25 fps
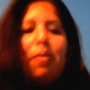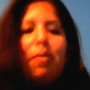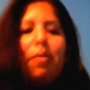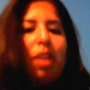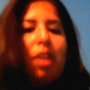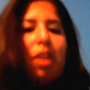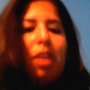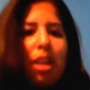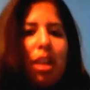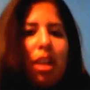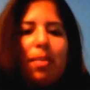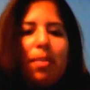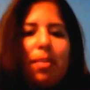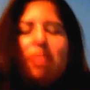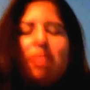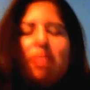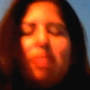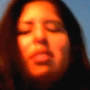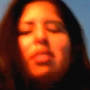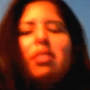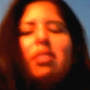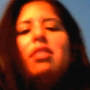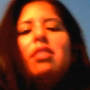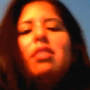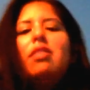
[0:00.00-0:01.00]
where I got it
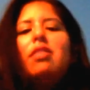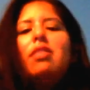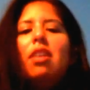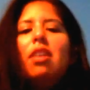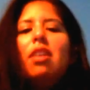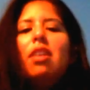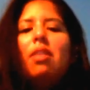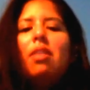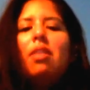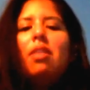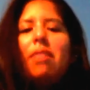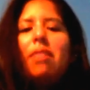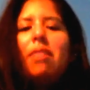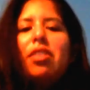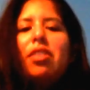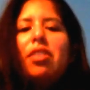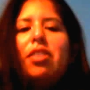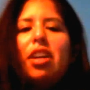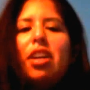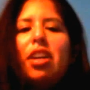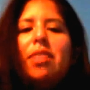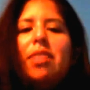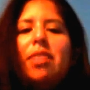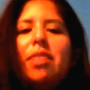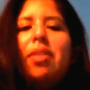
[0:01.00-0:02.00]
pierced. So I'm going
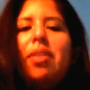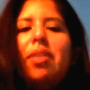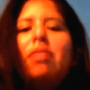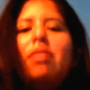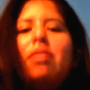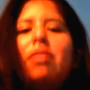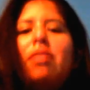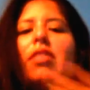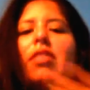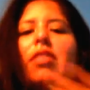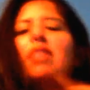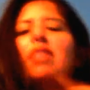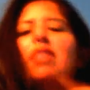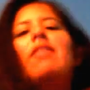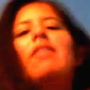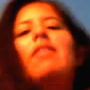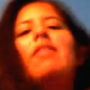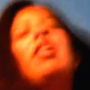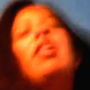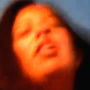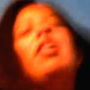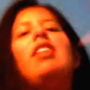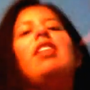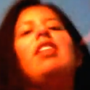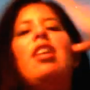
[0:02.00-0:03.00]
to try to speed through this. In
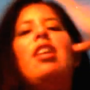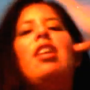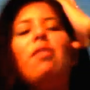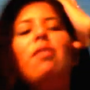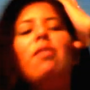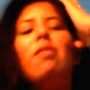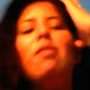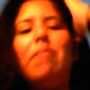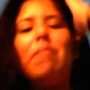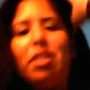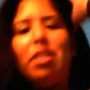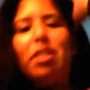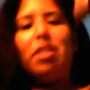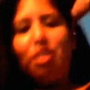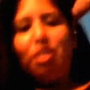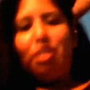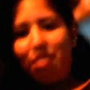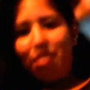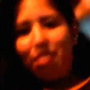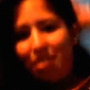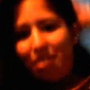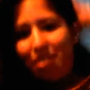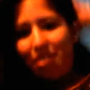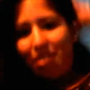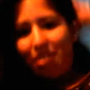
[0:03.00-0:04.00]
fact, I know what I'm going to
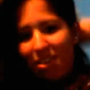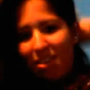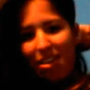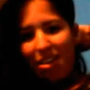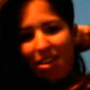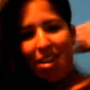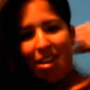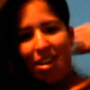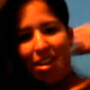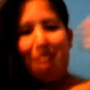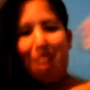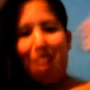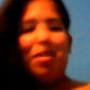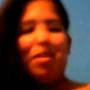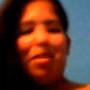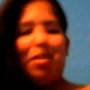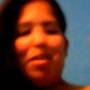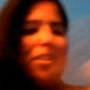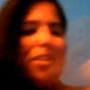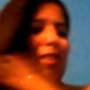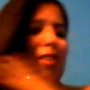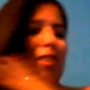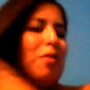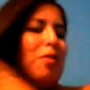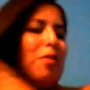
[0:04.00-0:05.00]
do. I'm just
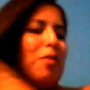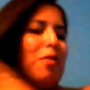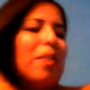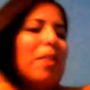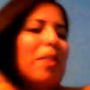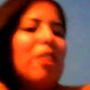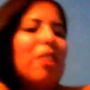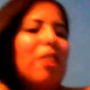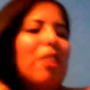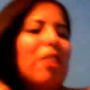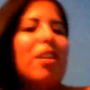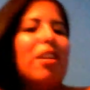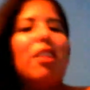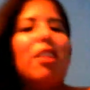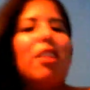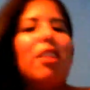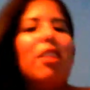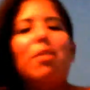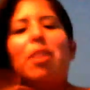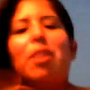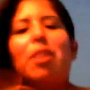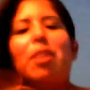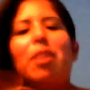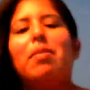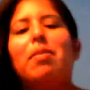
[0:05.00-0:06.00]
going to go from ear to ear
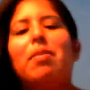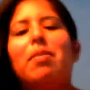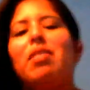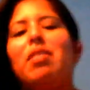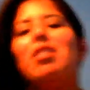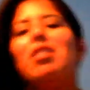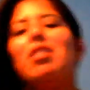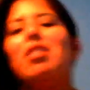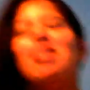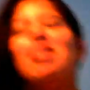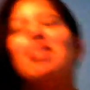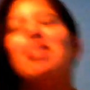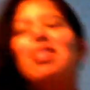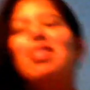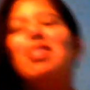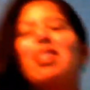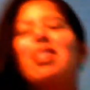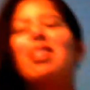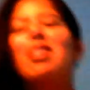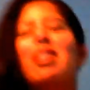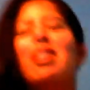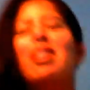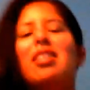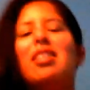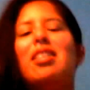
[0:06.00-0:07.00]
to belly button
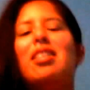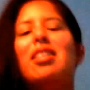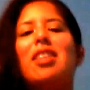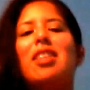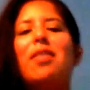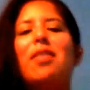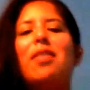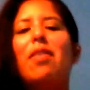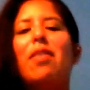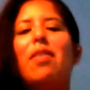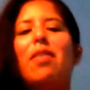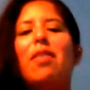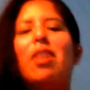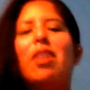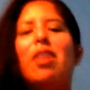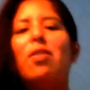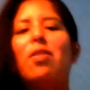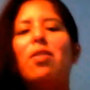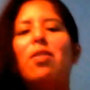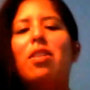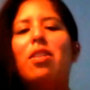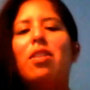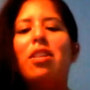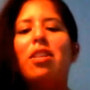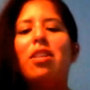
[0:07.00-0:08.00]
instead of going in
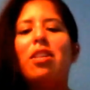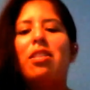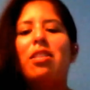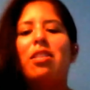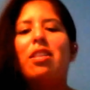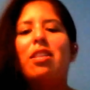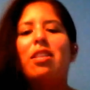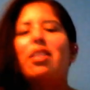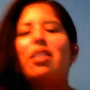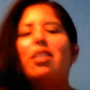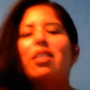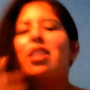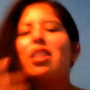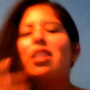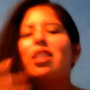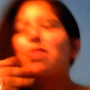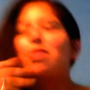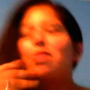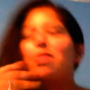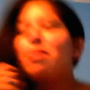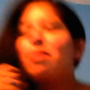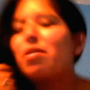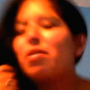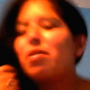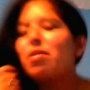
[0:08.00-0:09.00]
order. I think
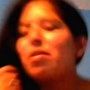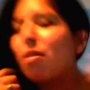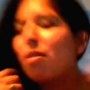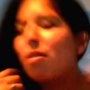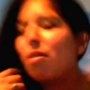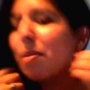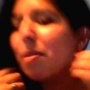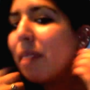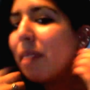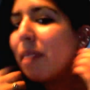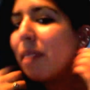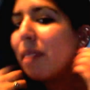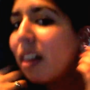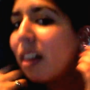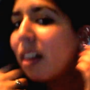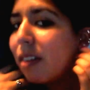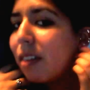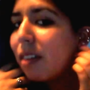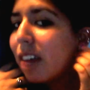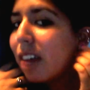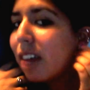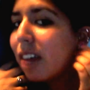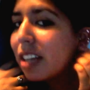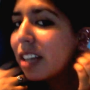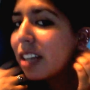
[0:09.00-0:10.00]
that's what was throwing people off.
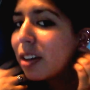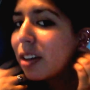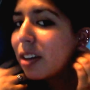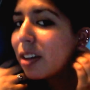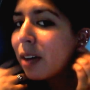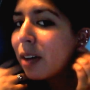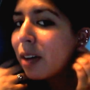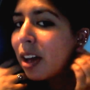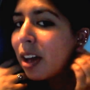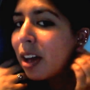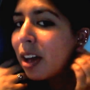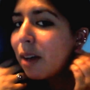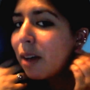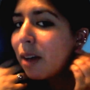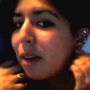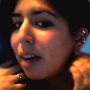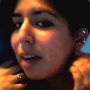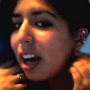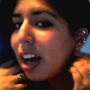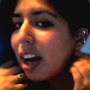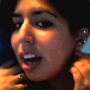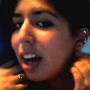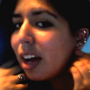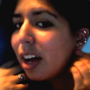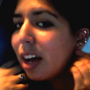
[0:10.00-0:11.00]
Okay, so
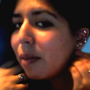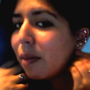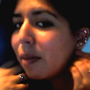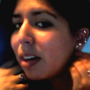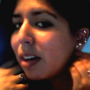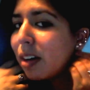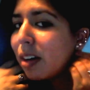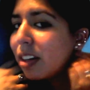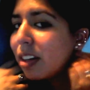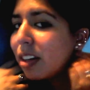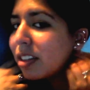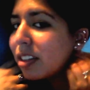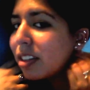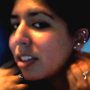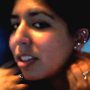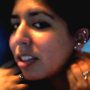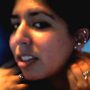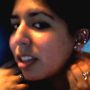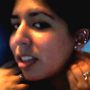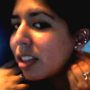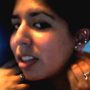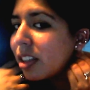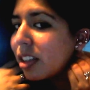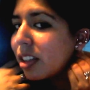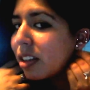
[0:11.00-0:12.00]
when I
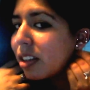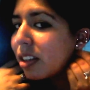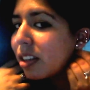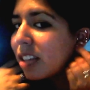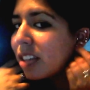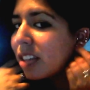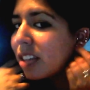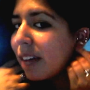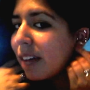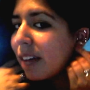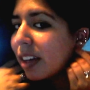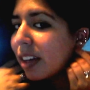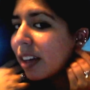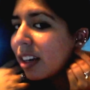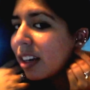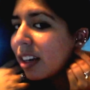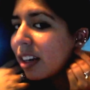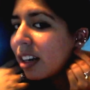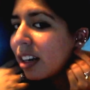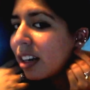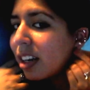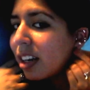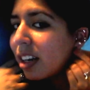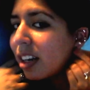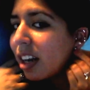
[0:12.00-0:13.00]
was
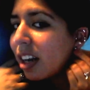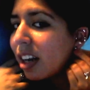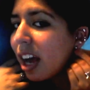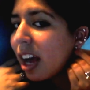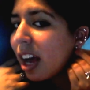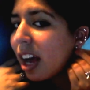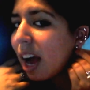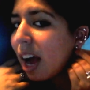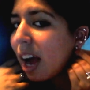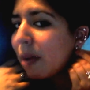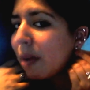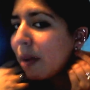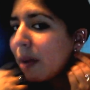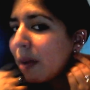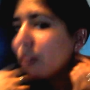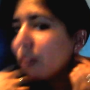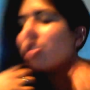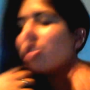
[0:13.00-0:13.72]
7, I got my